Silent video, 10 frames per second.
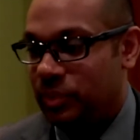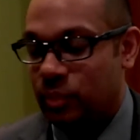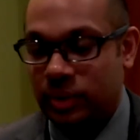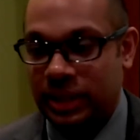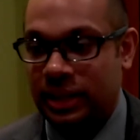
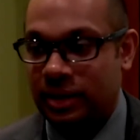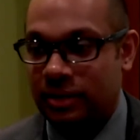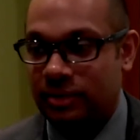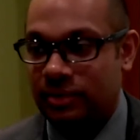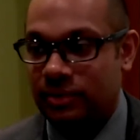
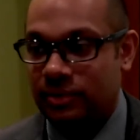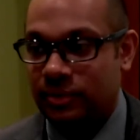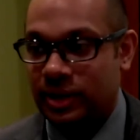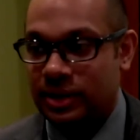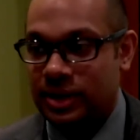we
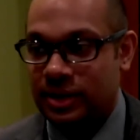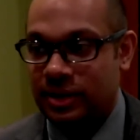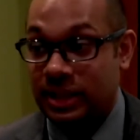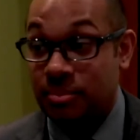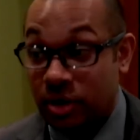
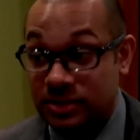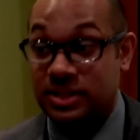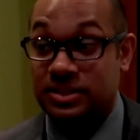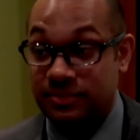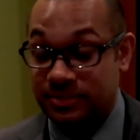are in the
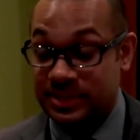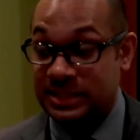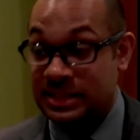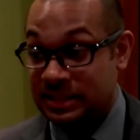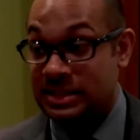process of
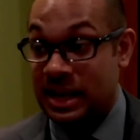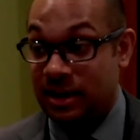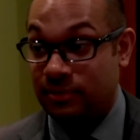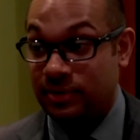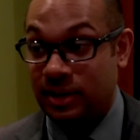sitting
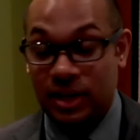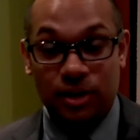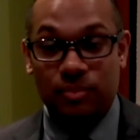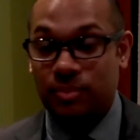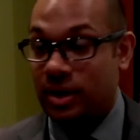down,
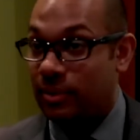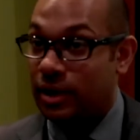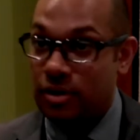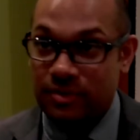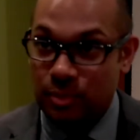
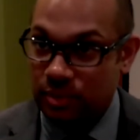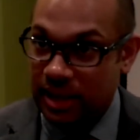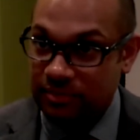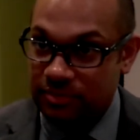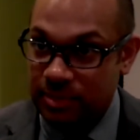going over all
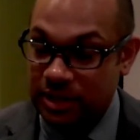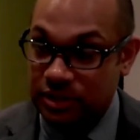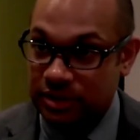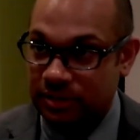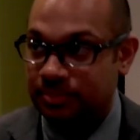that
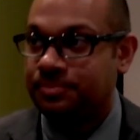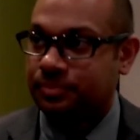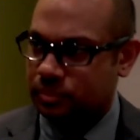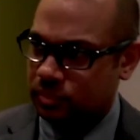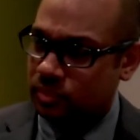information
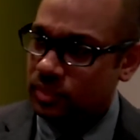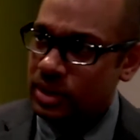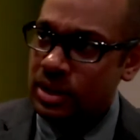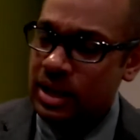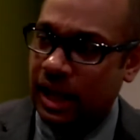
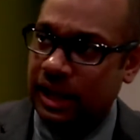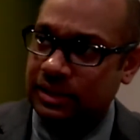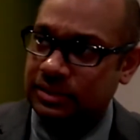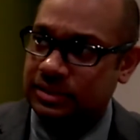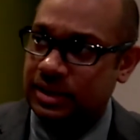
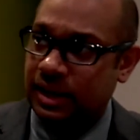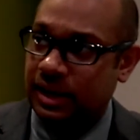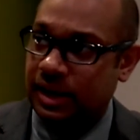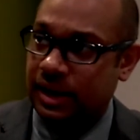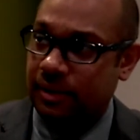and
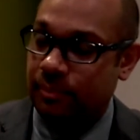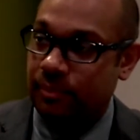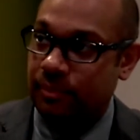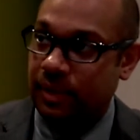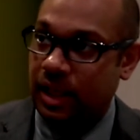
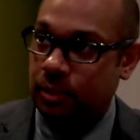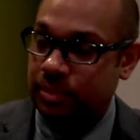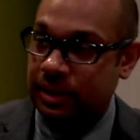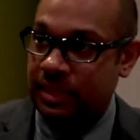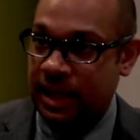
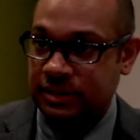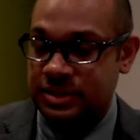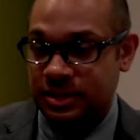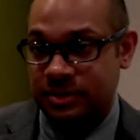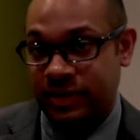helping
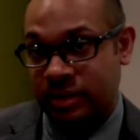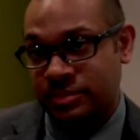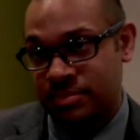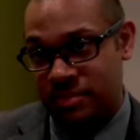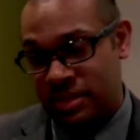that to
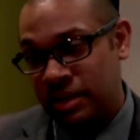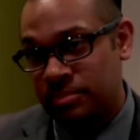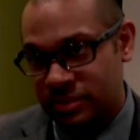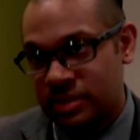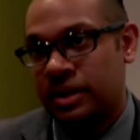develop some
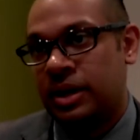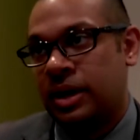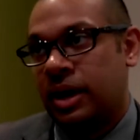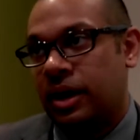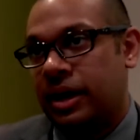themes
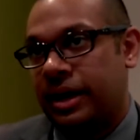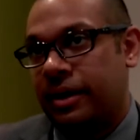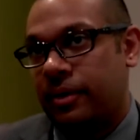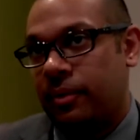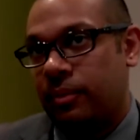
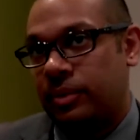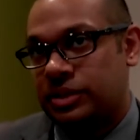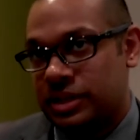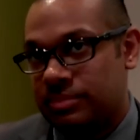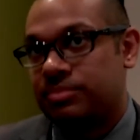
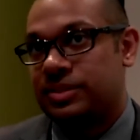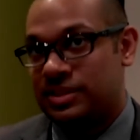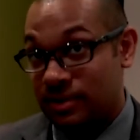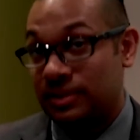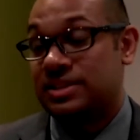which are
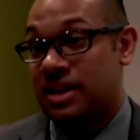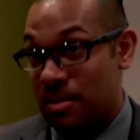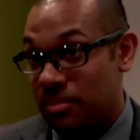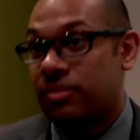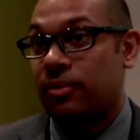starting to
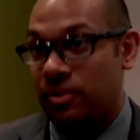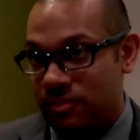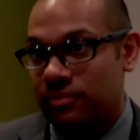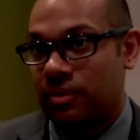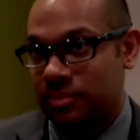come through
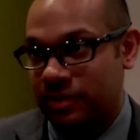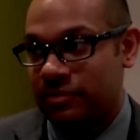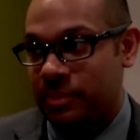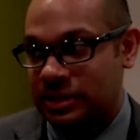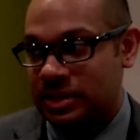from the
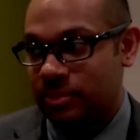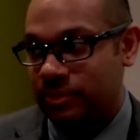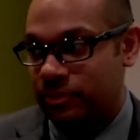information that we've